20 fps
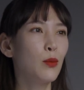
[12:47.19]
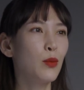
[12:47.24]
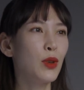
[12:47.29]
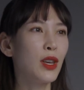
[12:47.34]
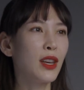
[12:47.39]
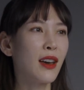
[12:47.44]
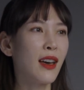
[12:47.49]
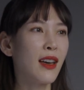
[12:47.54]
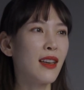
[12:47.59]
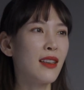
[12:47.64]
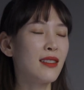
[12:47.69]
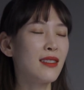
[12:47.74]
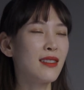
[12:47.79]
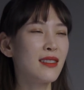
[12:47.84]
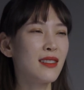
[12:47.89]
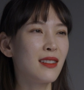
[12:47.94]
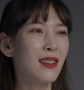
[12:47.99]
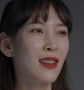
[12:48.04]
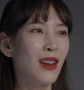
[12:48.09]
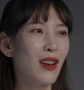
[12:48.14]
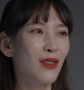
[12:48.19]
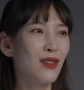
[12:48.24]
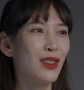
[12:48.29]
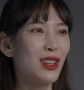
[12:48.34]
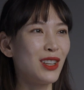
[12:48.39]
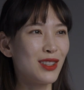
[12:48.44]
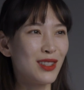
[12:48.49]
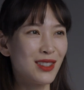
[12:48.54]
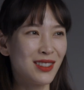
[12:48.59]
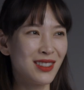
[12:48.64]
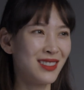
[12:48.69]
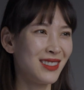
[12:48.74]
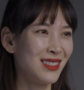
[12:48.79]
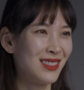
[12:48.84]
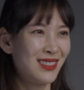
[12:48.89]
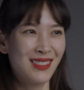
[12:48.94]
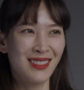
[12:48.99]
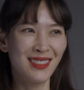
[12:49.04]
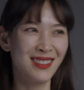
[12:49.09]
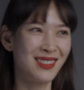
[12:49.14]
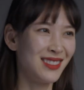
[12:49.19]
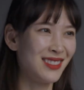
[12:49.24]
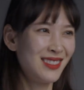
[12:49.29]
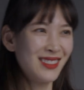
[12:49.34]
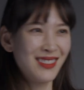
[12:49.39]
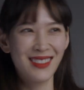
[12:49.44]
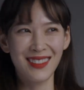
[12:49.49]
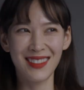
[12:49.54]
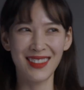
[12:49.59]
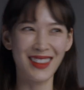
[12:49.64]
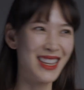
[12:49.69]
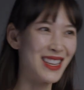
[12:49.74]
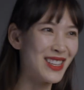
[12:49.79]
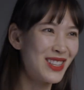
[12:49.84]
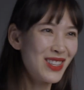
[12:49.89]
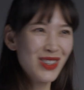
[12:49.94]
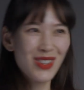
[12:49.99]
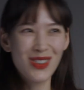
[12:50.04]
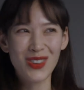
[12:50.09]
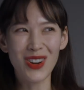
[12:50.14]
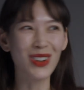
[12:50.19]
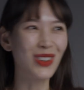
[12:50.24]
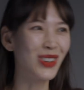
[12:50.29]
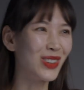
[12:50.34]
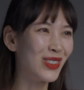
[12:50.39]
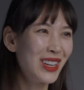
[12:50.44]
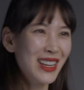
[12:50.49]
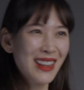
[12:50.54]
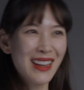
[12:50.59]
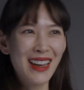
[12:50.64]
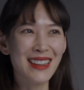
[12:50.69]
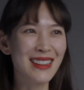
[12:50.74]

because of this struggle with